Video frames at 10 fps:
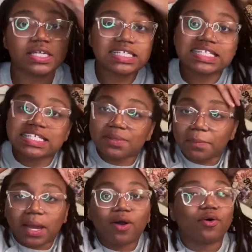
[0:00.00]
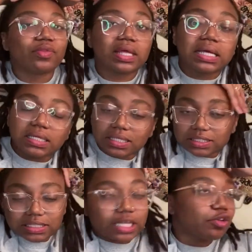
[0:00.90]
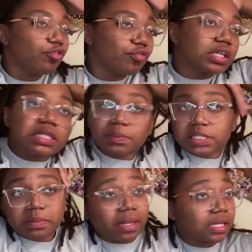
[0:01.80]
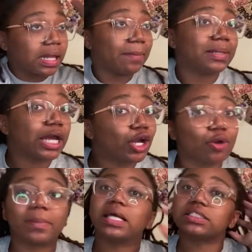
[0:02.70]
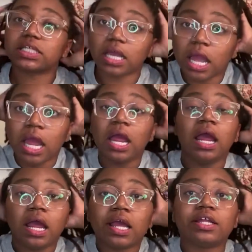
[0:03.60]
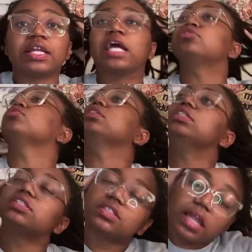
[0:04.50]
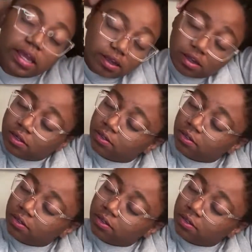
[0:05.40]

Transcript: smell the goodness, like, you really be smelling like Black Girl Magic and Naturalist. Like,